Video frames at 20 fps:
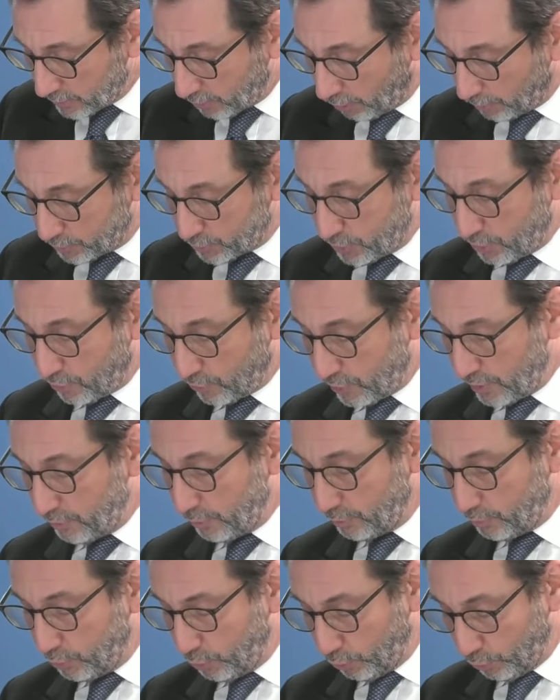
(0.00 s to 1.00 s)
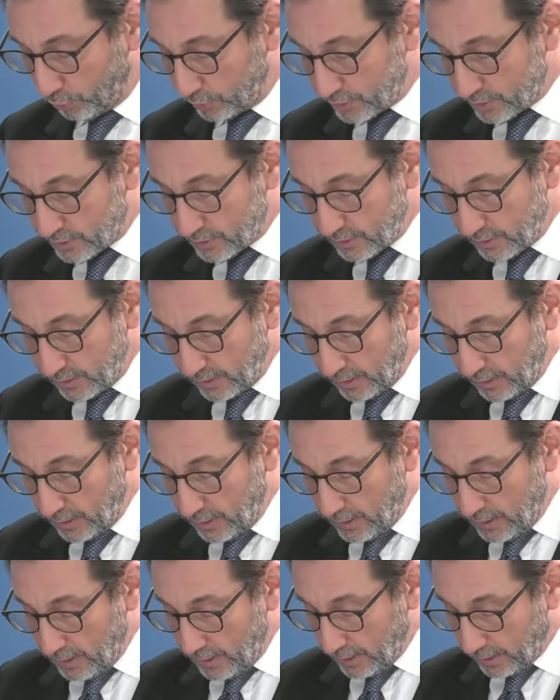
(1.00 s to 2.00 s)
option 3 reports.
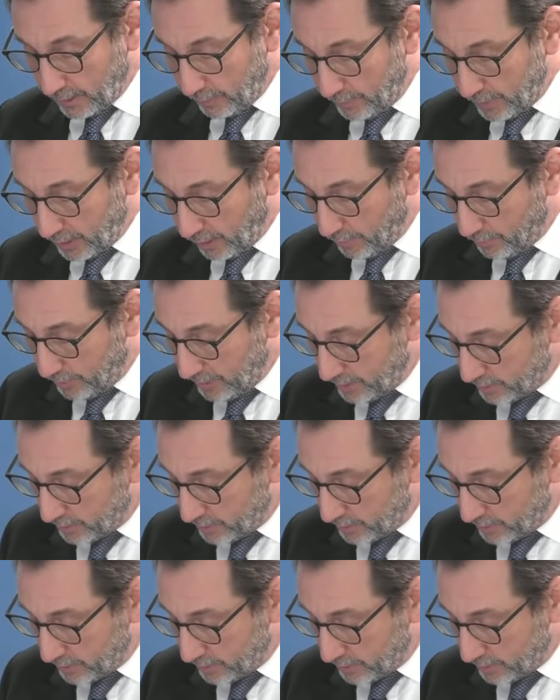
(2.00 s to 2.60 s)
Can we go please